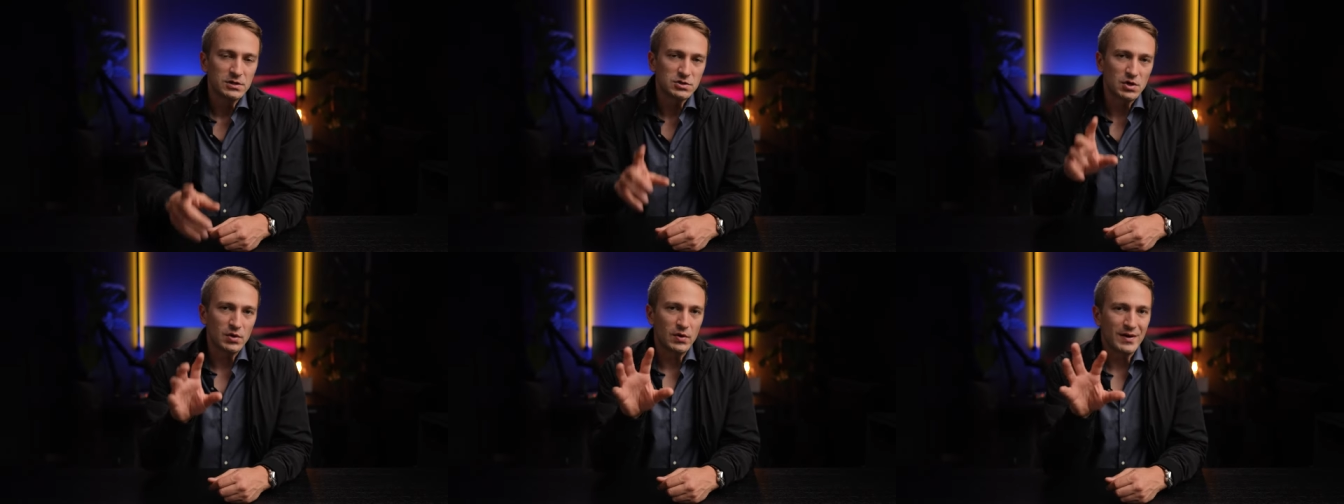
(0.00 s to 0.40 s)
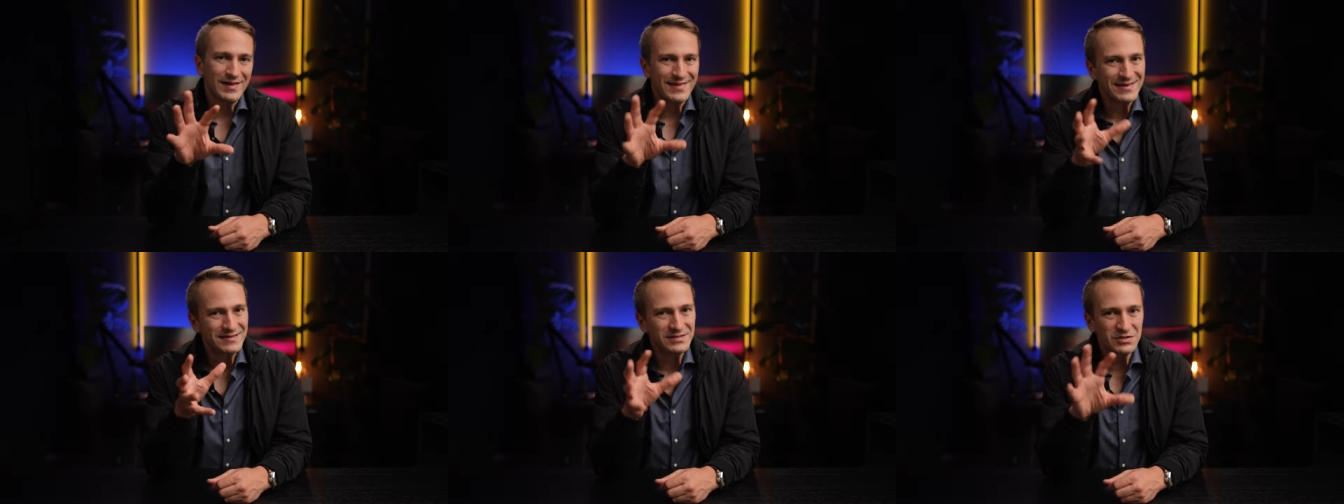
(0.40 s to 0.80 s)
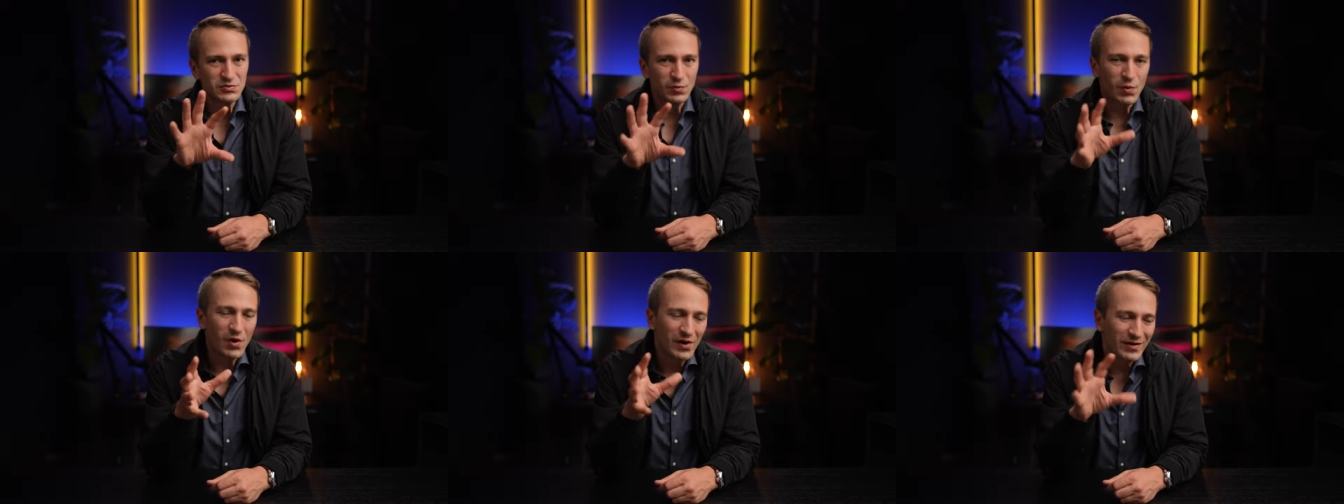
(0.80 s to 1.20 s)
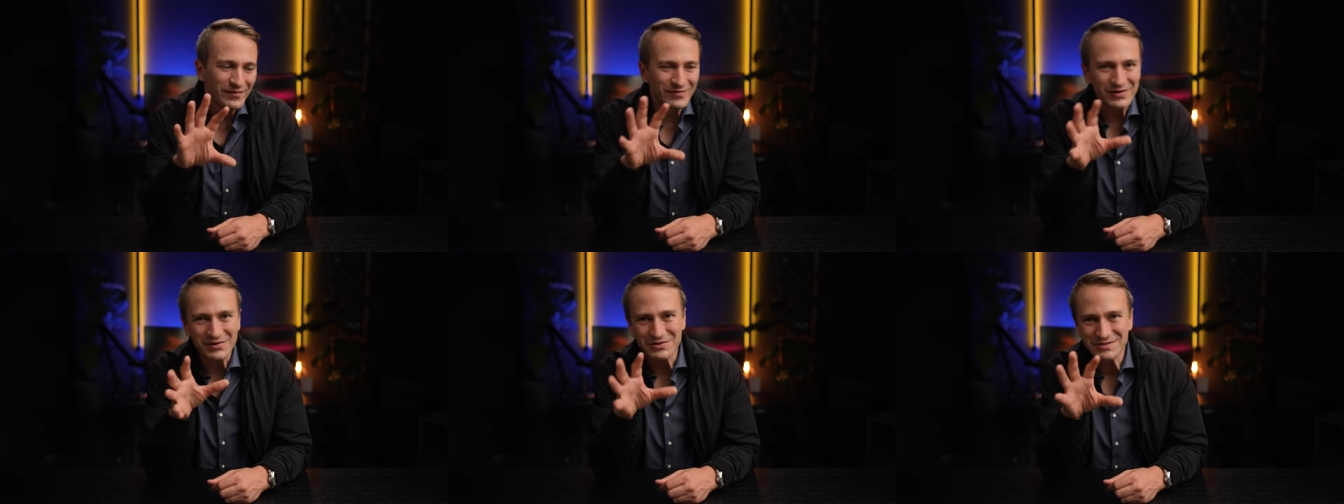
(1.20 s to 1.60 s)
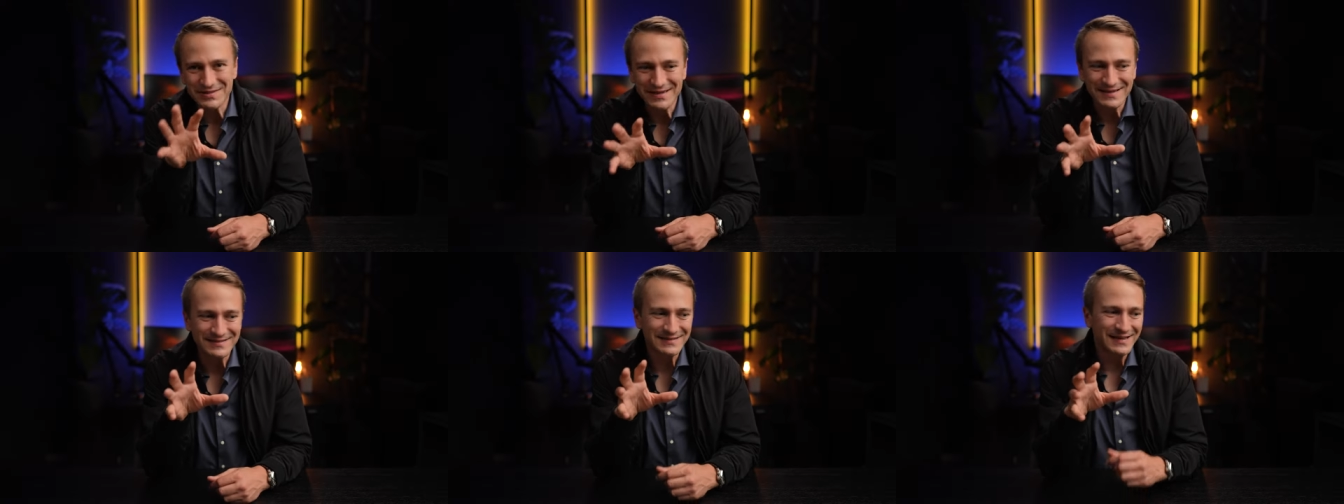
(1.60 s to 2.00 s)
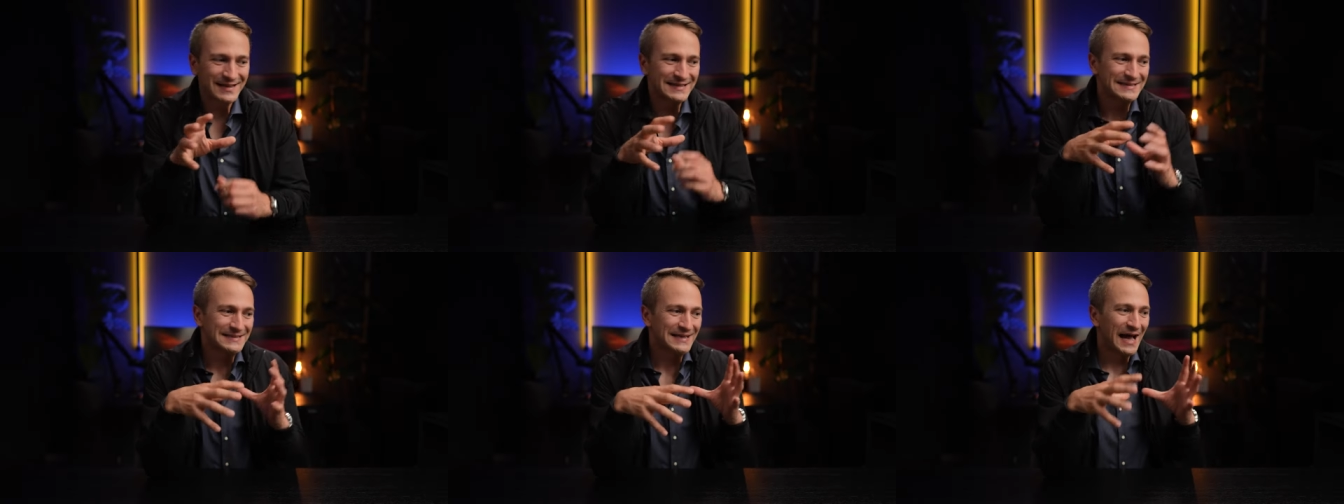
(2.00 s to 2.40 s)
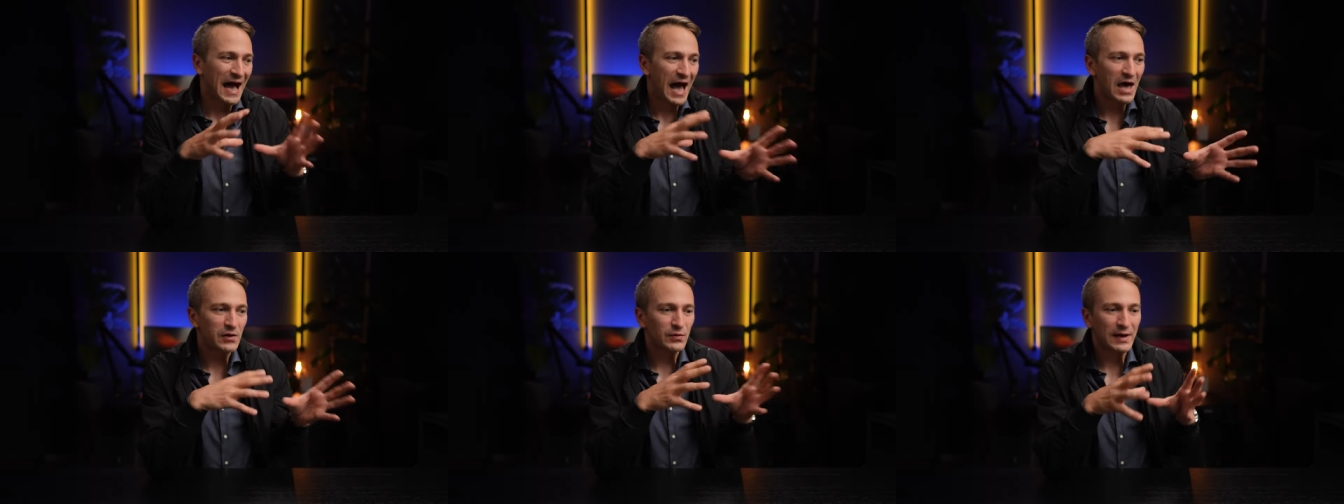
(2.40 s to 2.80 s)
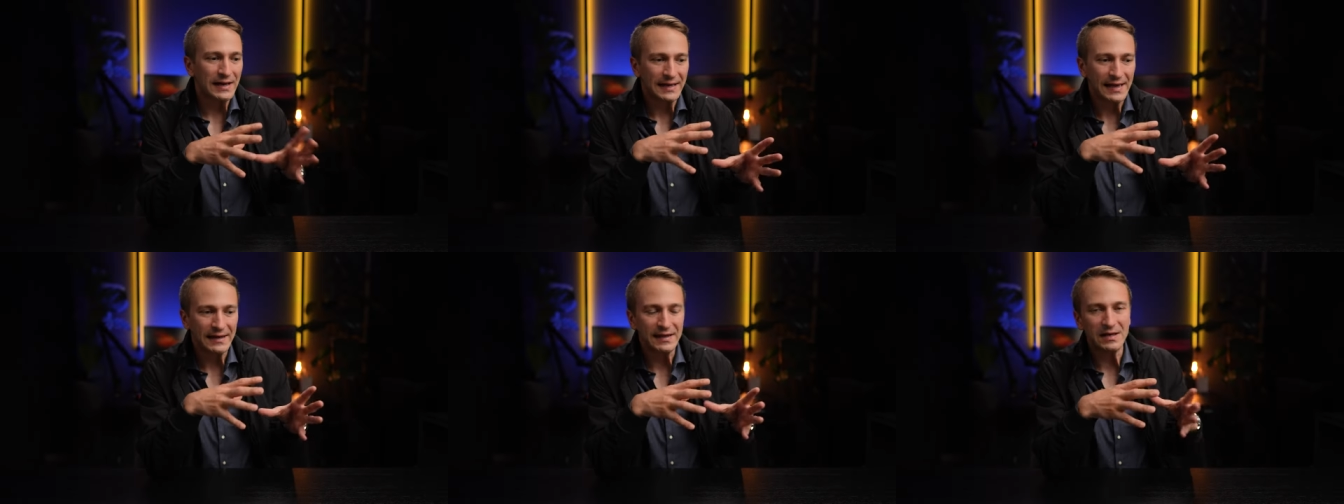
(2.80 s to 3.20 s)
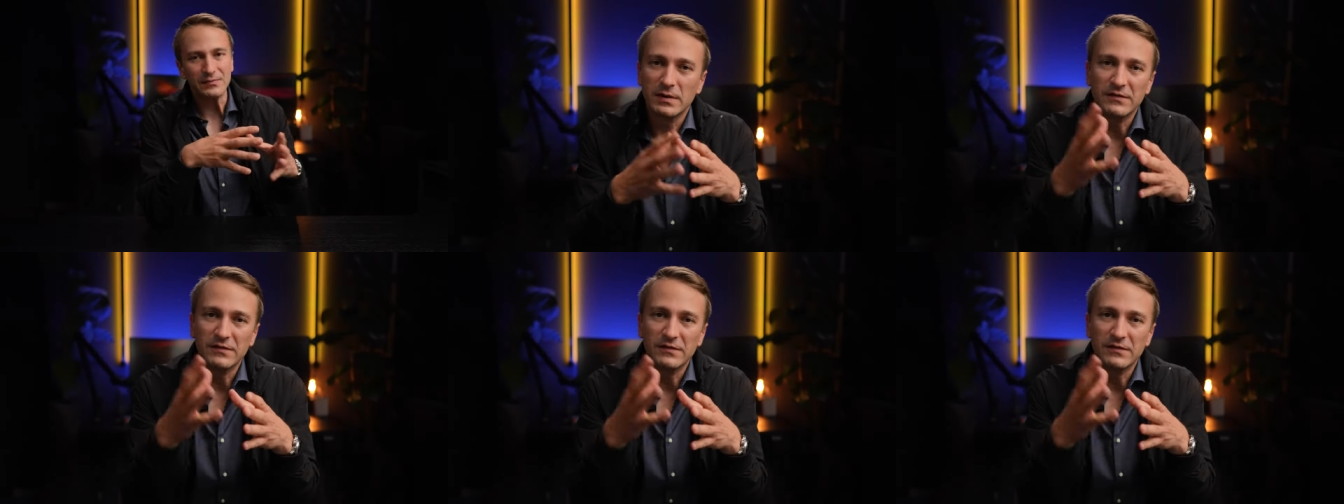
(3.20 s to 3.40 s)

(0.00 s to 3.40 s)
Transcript: So this is one of those things like, how do I get in?